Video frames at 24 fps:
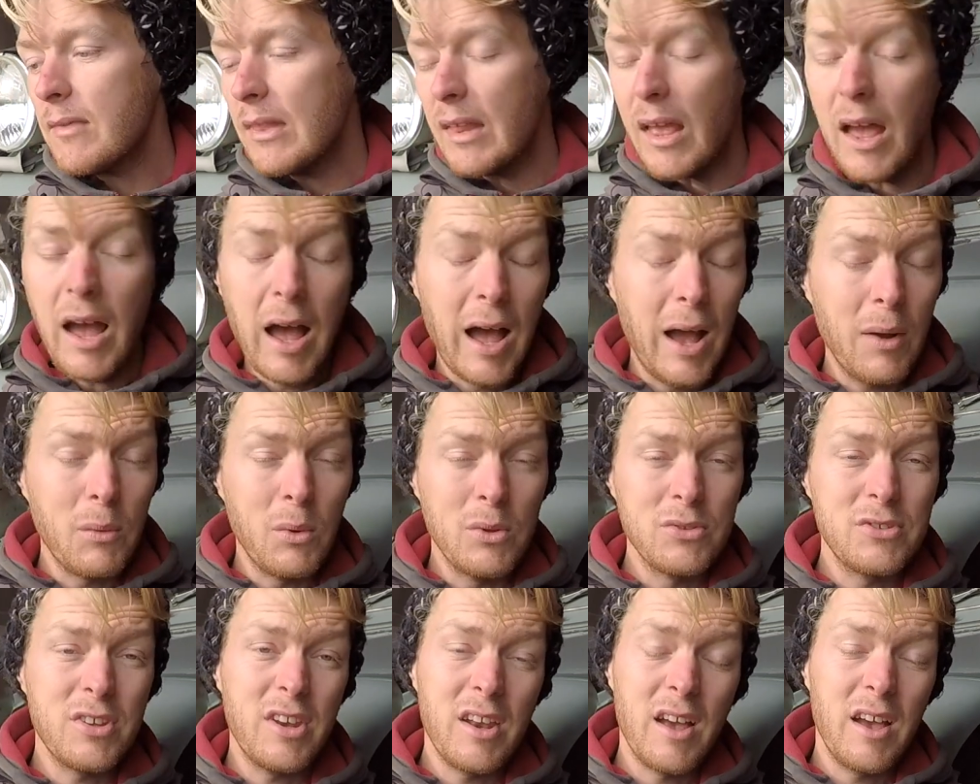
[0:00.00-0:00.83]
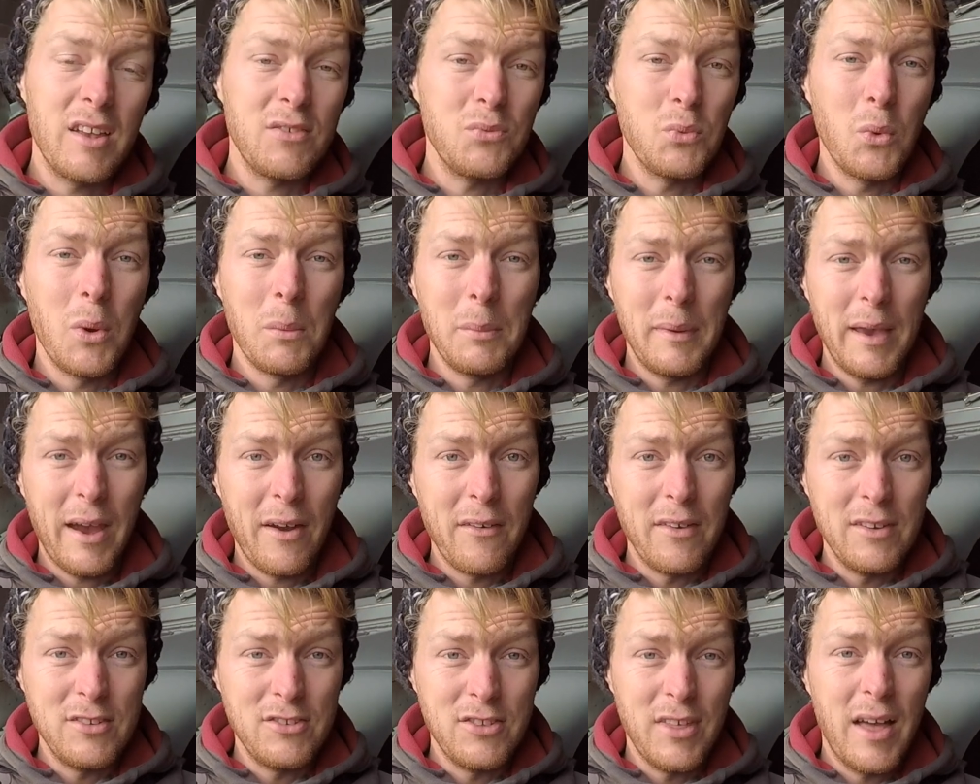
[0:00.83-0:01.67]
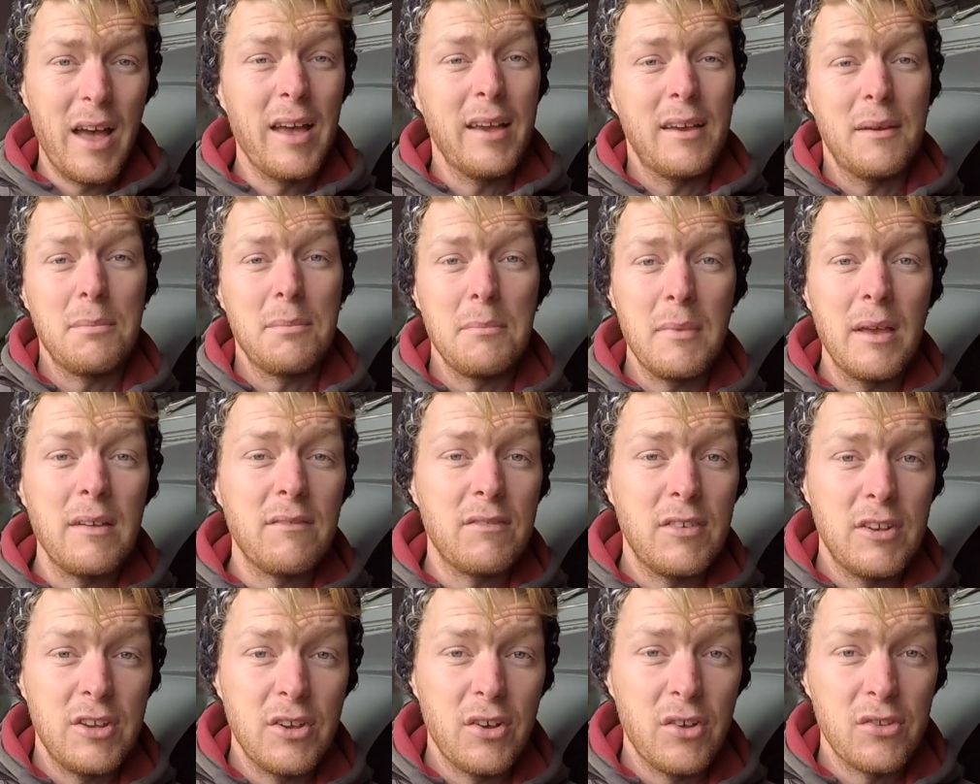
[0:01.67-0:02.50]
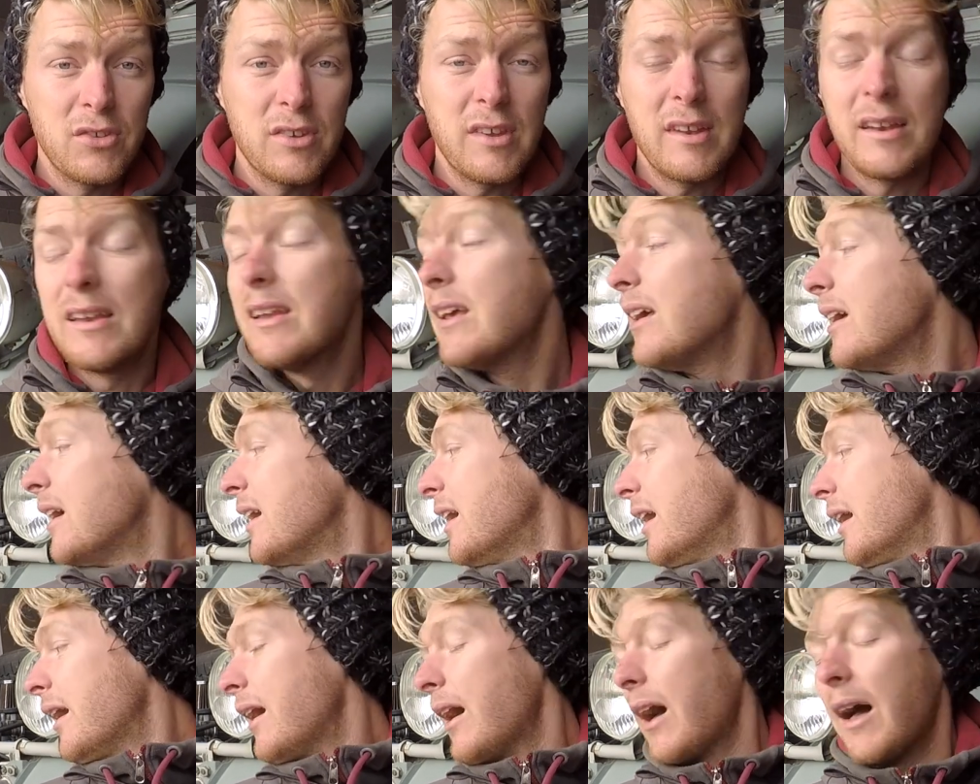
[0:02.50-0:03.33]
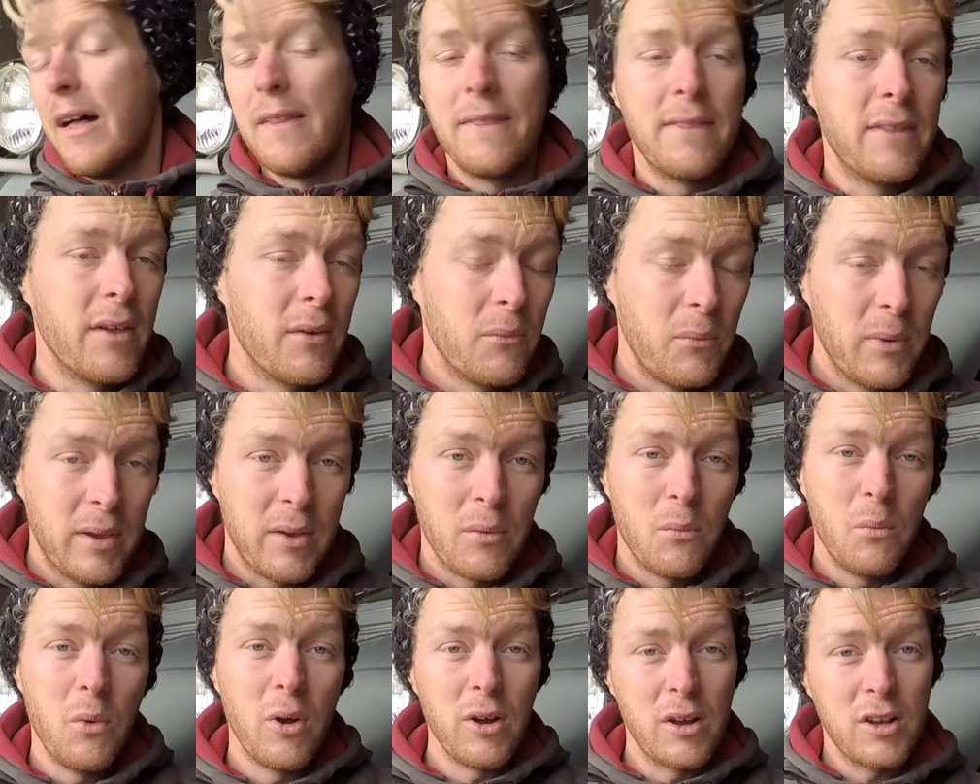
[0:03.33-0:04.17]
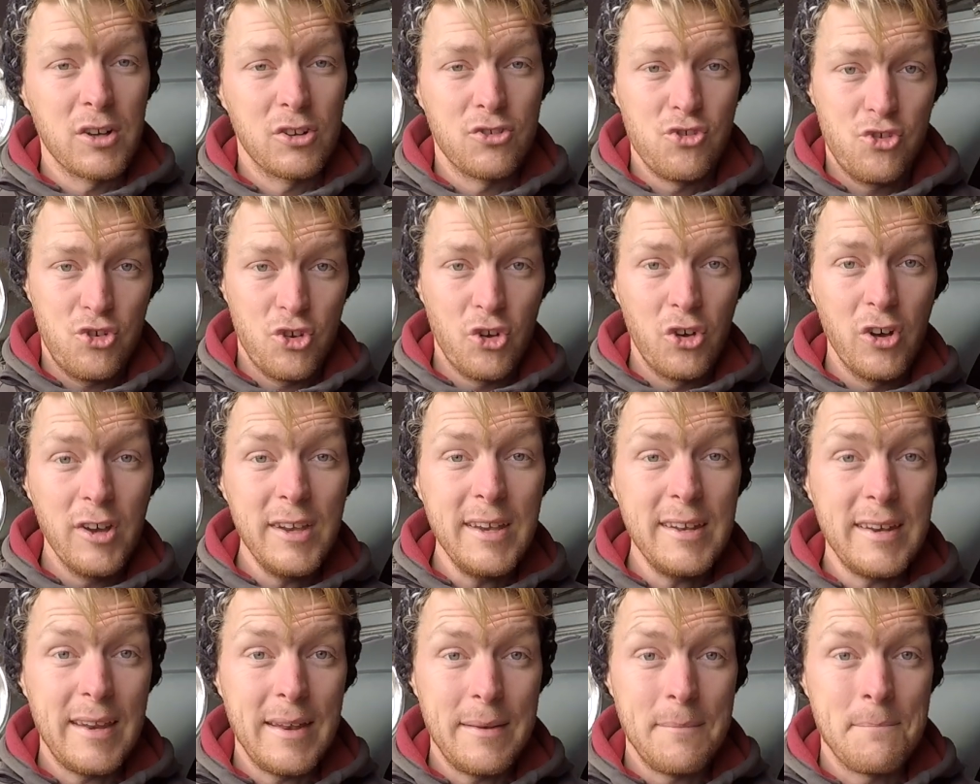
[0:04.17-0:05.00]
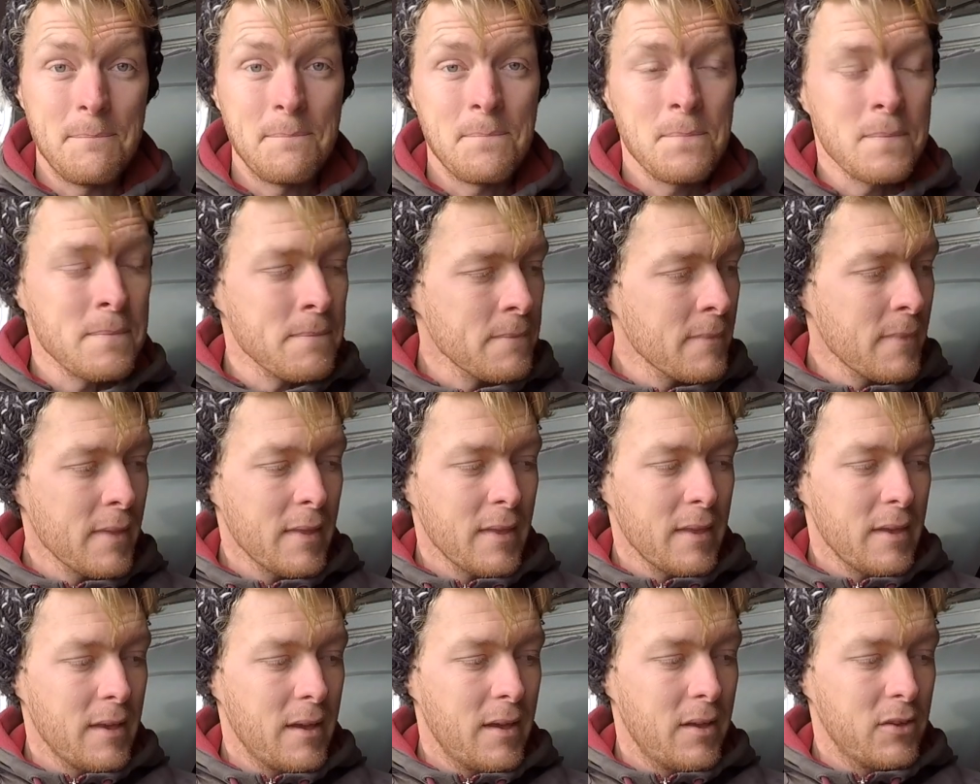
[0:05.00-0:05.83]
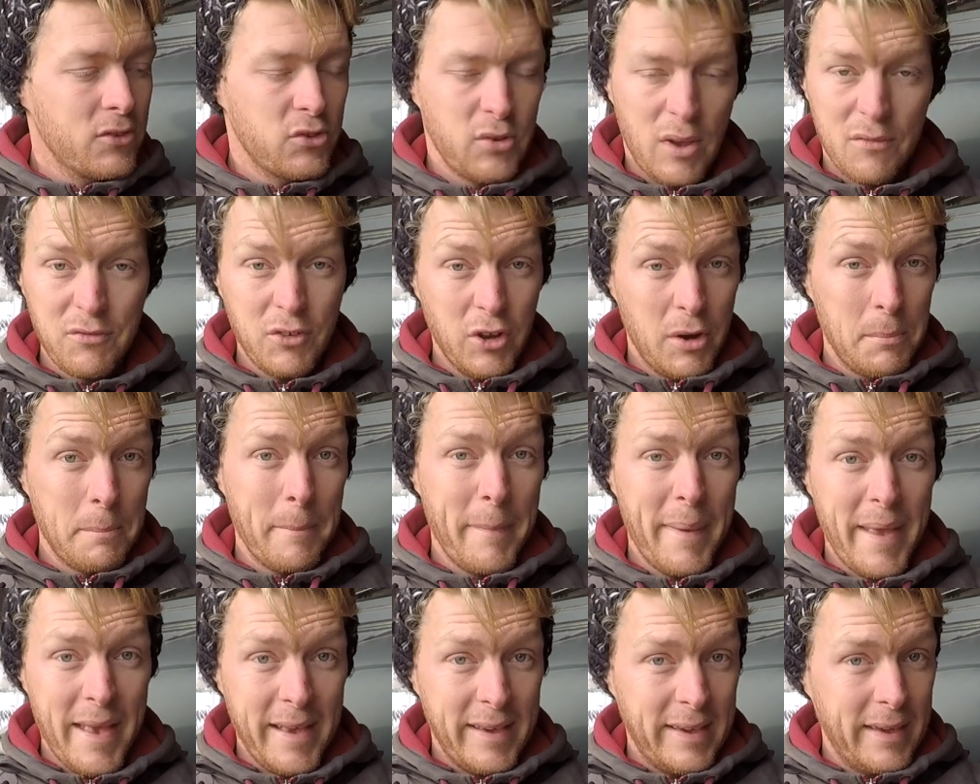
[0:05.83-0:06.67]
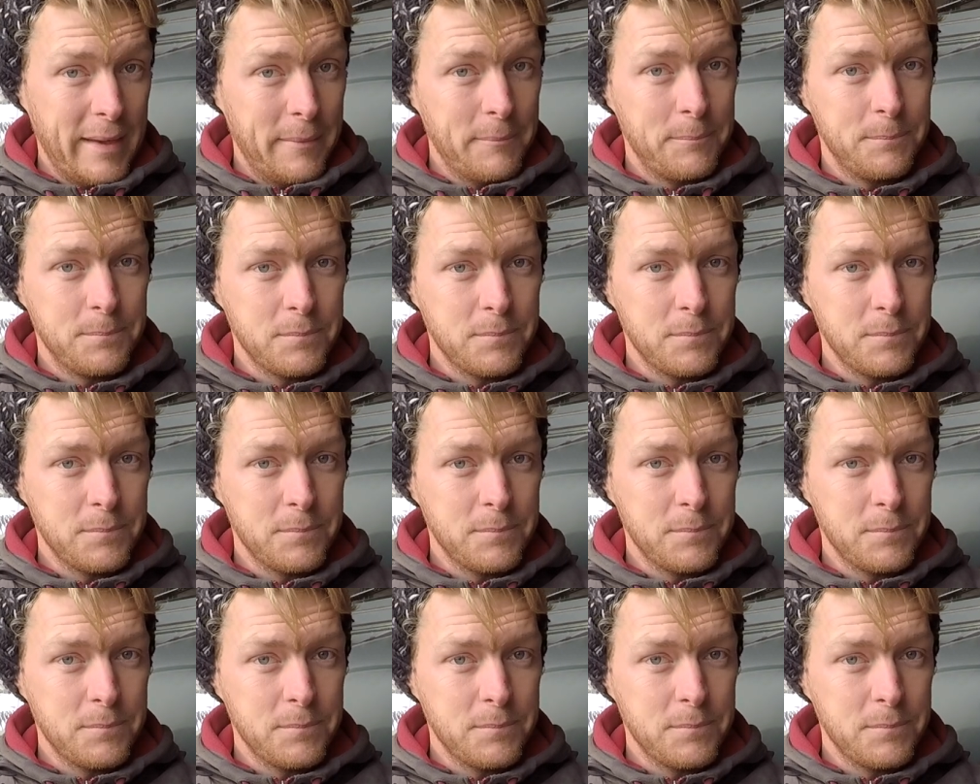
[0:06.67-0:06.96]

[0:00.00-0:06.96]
I want a nice warm garage that I can make videos in and that we can work on Jolene in. So I've got to make it.